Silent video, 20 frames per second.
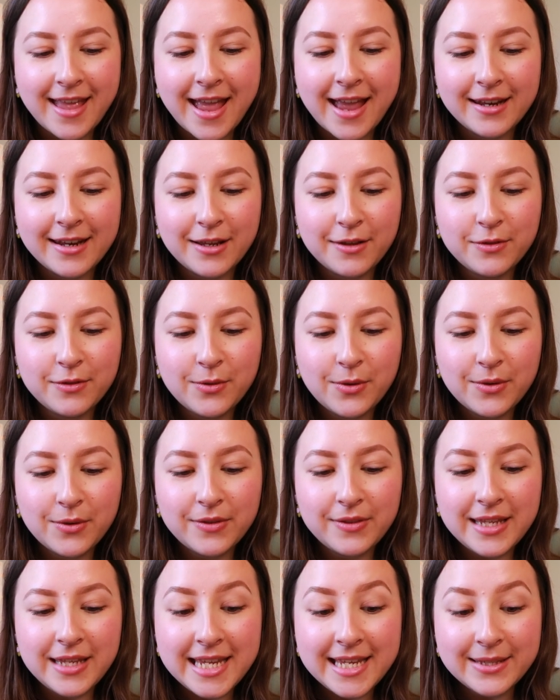And I
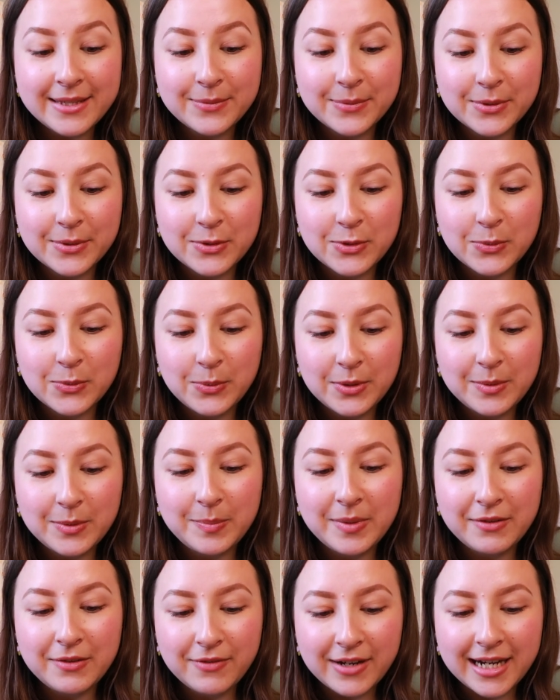thought these ones would
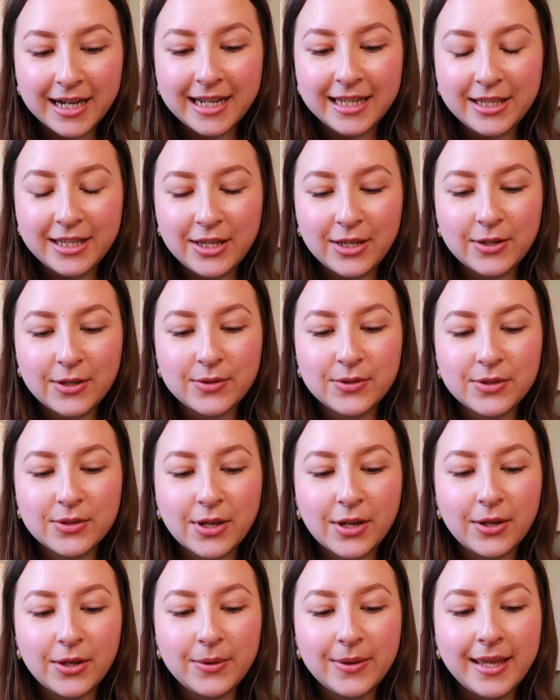be really cute.
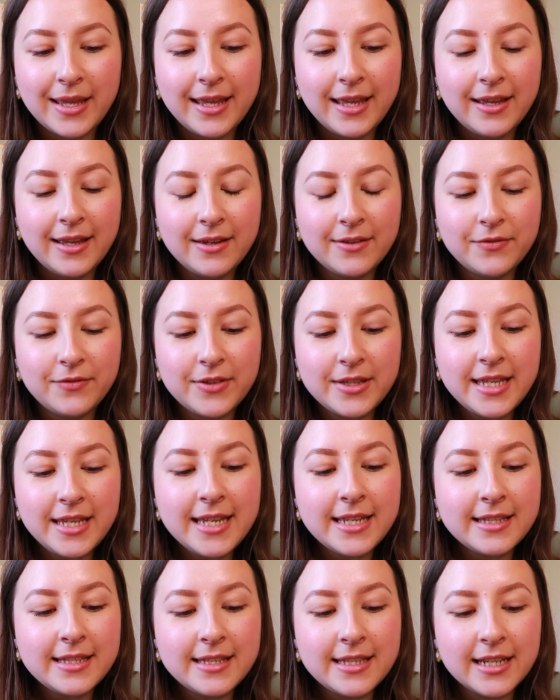So for
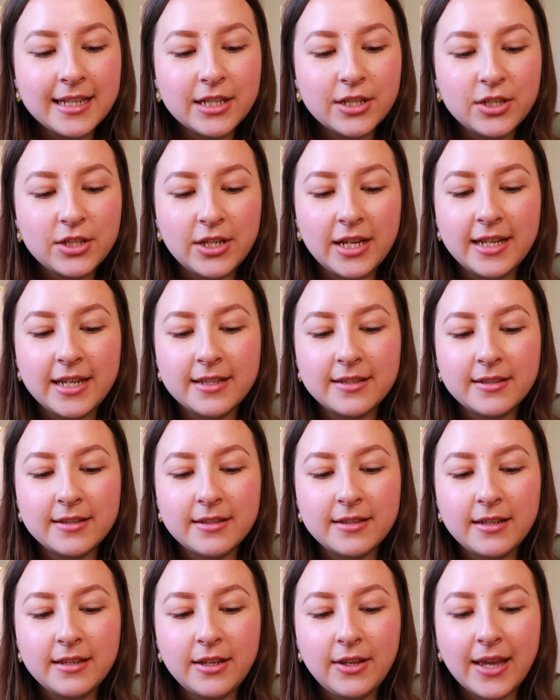these sticker
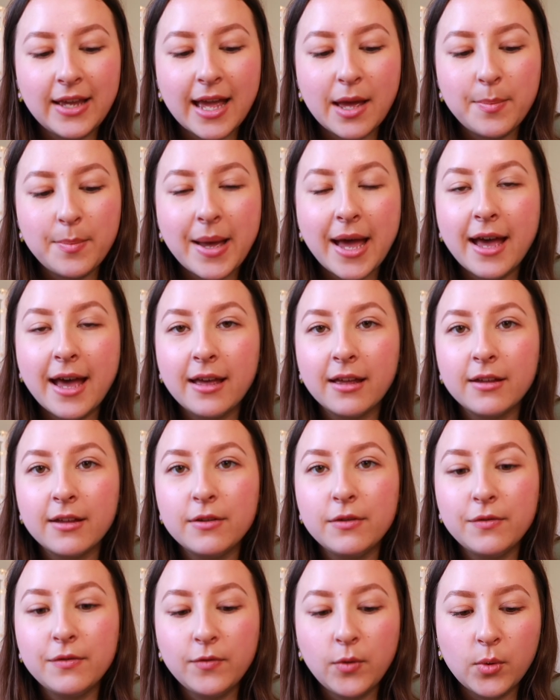sheets, you get a pack
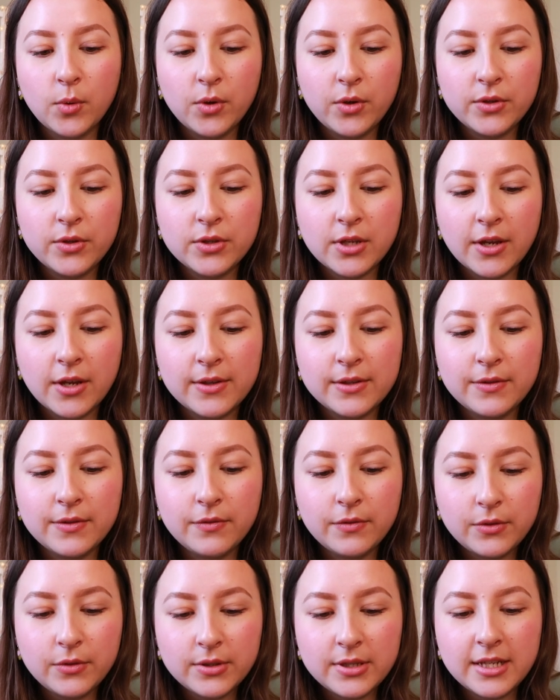of four. So it's
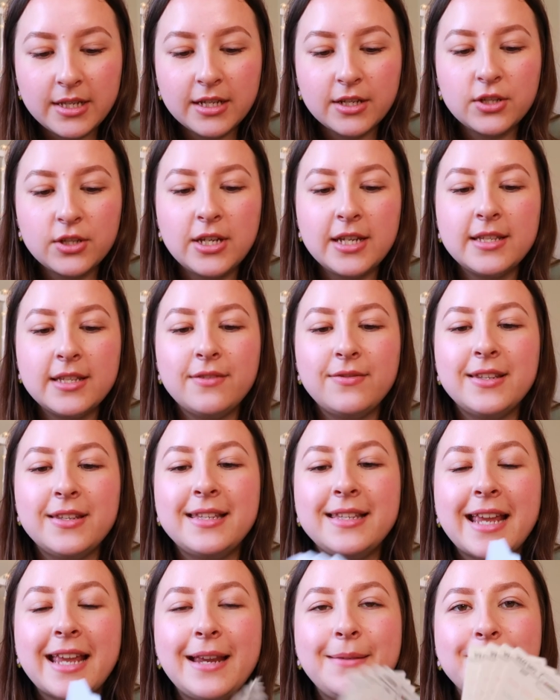four sticker sheets of the
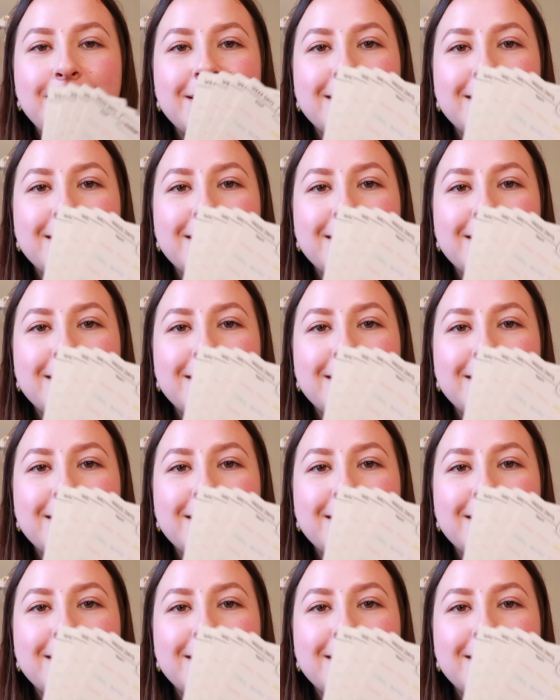same